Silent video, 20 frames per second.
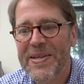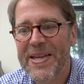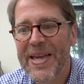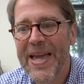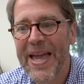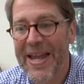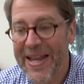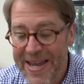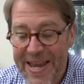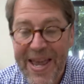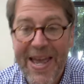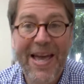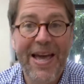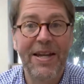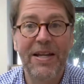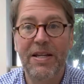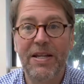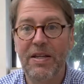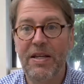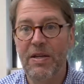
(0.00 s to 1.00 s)
And
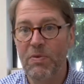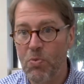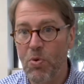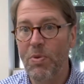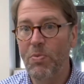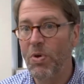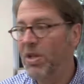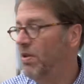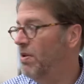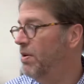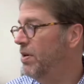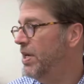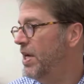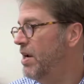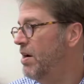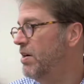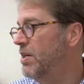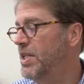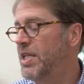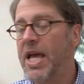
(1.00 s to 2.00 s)
yet, when we look at
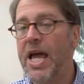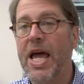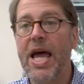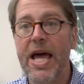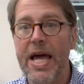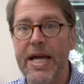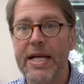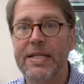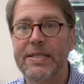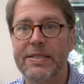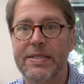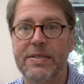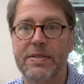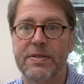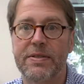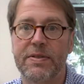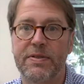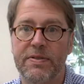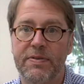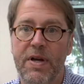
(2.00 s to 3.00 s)
our
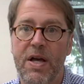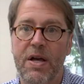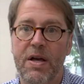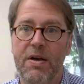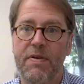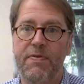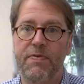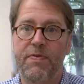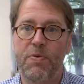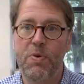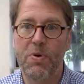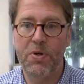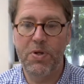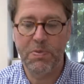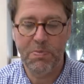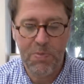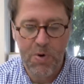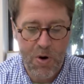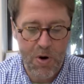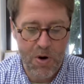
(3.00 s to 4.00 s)
texts for
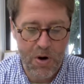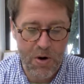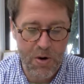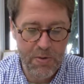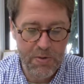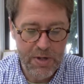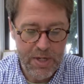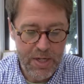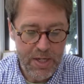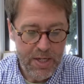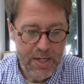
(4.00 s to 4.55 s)
tomorrow,